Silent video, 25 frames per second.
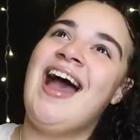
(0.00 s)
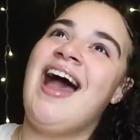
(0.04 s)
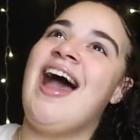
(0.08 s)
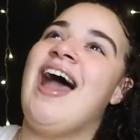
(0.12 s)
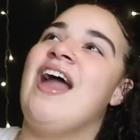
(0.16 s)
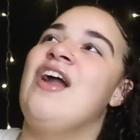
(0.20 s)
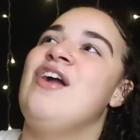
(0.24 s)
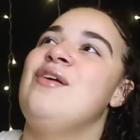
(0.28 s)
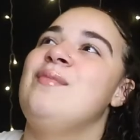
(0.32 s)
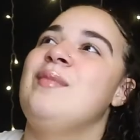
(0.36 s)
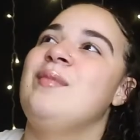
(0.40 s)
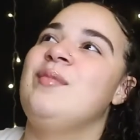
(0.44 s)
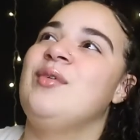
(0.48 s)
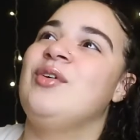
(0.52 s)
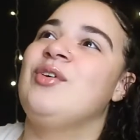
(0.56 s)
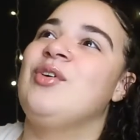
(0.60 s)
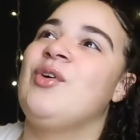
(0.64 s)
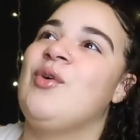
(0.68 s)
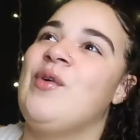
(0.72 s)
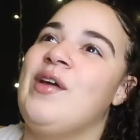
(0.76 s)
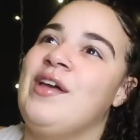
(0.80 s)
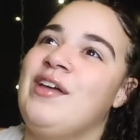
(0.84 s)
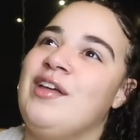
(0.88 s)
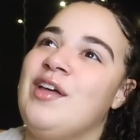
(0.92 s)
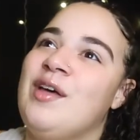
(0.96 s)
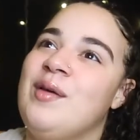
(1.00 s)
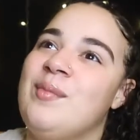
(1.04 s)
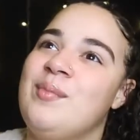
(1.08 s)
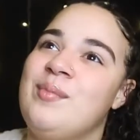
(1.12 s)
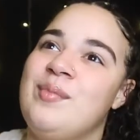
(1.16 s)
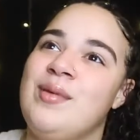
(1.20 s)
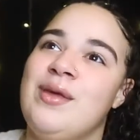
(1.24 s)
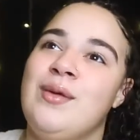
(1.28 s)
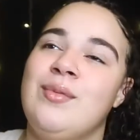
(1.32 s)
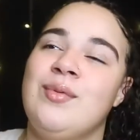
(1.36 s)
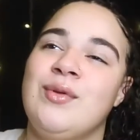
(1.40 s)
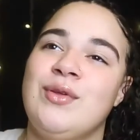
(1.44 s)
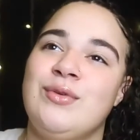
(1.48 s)
I remember growing up,
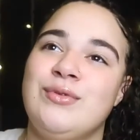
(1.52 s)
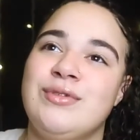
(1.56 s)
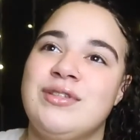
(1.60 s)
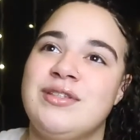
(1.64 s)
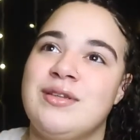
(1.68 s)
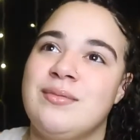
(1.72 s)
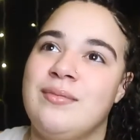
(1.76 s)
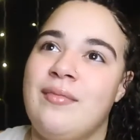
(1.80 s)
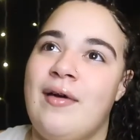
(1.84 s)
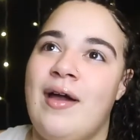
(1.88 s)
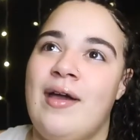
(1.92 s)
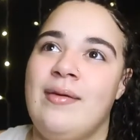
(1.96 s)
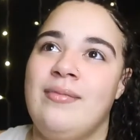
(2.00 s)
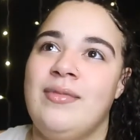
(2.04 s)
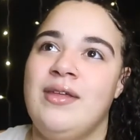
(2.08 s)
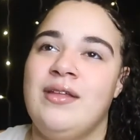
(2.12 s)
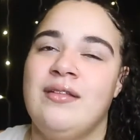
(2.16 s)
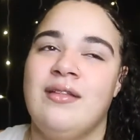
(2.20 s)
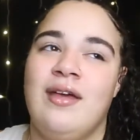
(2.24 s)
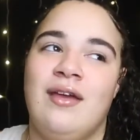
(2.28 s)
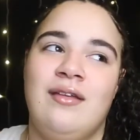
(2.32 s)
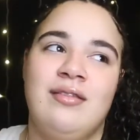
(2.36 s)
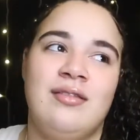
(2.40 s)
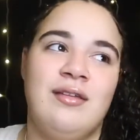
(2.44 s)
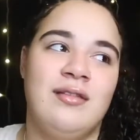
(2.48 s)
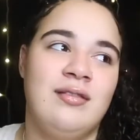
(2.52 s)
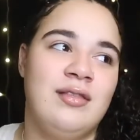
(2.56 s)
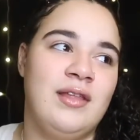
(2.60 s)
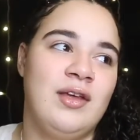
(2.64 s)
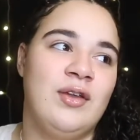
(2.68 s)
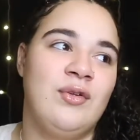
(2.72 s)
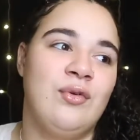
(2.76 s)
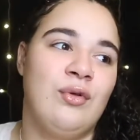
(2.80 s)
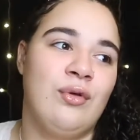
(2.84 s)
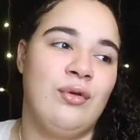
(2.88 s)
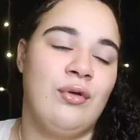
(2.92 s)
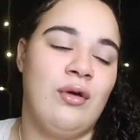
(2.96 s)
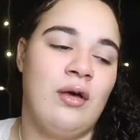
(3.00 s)
people used to buy me like the
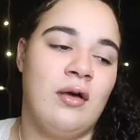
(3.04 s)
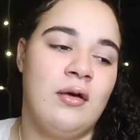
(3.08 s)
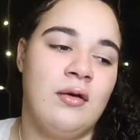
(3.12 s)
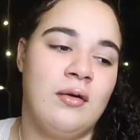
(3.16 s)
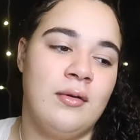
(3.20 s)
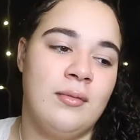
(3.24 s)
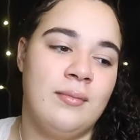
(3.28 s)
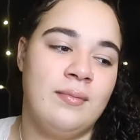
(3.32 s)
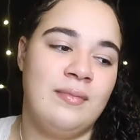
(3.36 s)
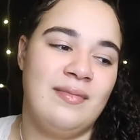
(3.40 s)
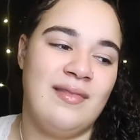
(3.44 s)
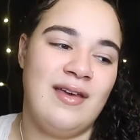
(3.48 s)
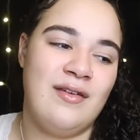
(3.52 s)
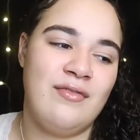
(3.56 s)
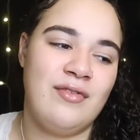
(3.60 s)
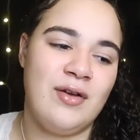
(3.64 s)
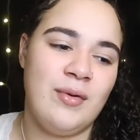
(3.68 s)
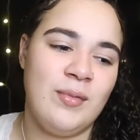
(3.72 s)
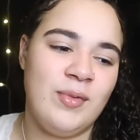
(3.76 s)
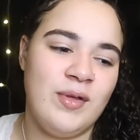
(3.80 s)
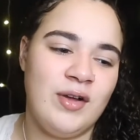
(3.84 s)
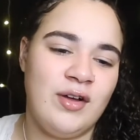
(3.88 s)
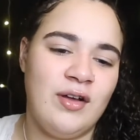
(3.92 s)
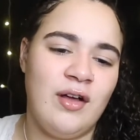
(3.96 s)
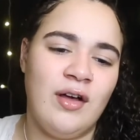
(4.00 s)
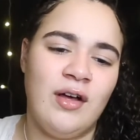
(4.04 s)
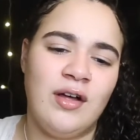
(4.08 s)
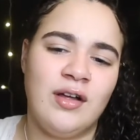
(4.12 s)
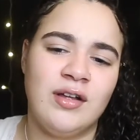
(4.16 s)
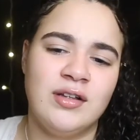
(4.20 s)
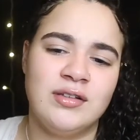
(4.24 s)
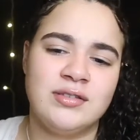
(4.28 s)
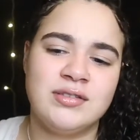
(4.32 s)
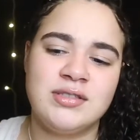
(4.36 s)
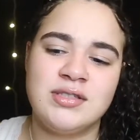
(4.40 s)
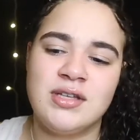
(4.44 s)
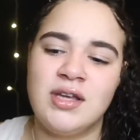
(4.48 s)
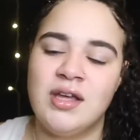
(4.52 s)
little, I forget what they're
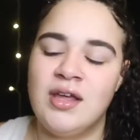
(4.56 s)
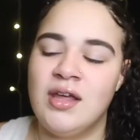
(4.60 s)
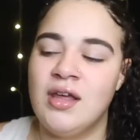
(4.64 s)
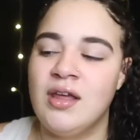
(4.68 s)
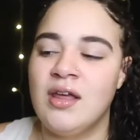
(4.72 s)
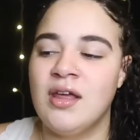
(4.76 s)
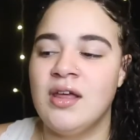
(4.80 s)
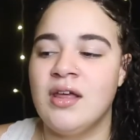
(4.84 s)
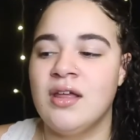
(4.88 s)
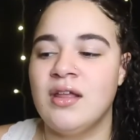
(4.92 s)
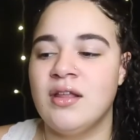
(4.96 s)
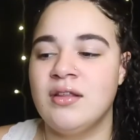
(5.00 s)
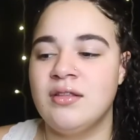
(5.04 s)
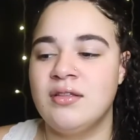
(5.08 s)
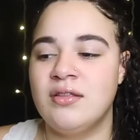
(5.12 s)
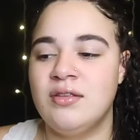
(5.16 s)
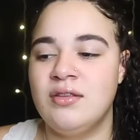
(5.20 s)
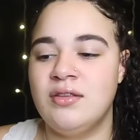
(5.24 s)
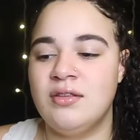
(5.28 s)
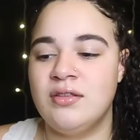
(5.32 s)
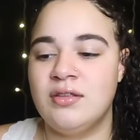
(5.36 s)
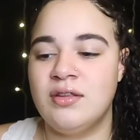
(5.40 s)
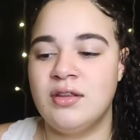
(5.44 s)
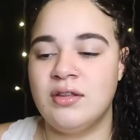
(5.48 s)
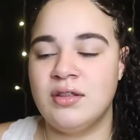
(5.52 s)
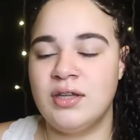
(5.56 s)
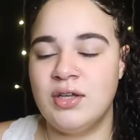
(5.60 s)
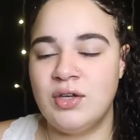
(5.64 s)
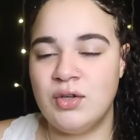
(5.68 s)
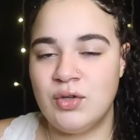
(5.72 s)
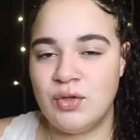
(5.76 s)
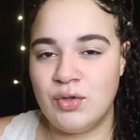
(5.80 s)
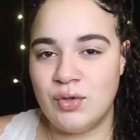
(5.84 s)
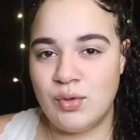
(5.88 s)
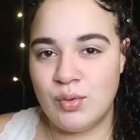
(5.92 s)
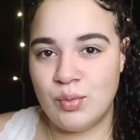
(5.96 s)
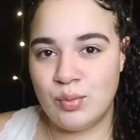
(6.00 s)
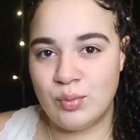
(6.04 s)
called, the
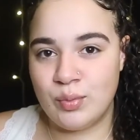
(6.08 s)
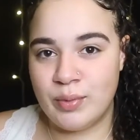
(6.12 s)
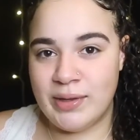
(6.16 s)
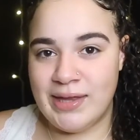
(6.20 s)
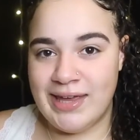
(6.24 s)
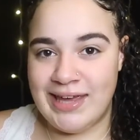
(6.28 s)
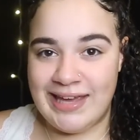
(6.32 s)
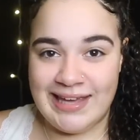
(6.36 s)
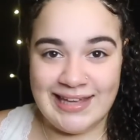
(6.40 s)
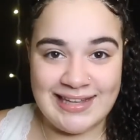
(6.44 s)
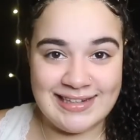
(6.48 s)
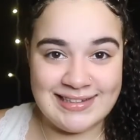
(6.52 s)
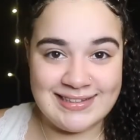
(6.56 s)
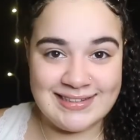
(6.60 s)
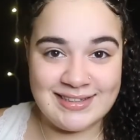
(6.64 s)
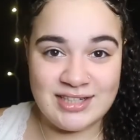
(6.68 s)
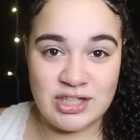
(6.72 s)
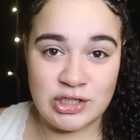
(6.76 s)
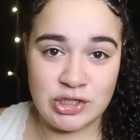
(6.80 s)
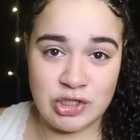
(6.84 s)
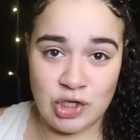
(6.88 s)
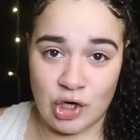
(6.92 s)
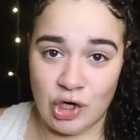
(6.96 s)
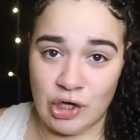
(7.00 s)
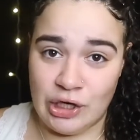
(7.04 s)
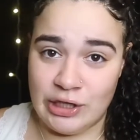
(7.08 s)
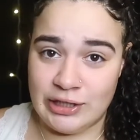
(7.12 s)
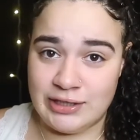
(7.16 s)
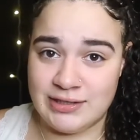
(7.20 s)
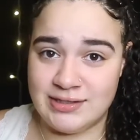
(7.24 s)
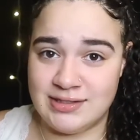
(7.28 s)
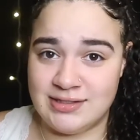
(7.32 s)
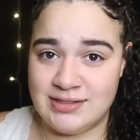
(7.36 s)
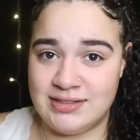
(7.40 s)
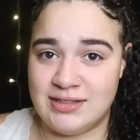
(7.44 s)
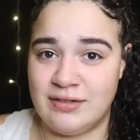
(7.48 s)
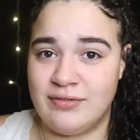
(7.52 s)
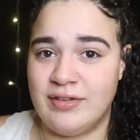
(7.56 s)
little kid guitars
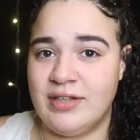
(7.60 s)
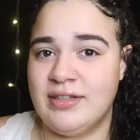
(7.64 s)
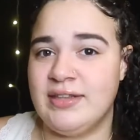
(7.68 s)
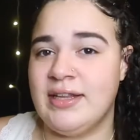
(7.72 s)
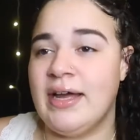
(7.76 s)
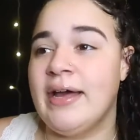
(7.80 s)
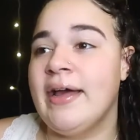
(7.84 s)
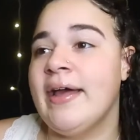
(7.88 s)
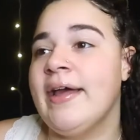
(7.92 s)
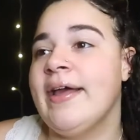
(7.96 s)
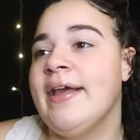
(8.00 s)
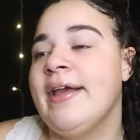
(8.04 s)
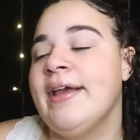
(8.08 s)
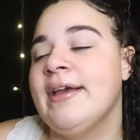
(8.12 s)
and stuff like that.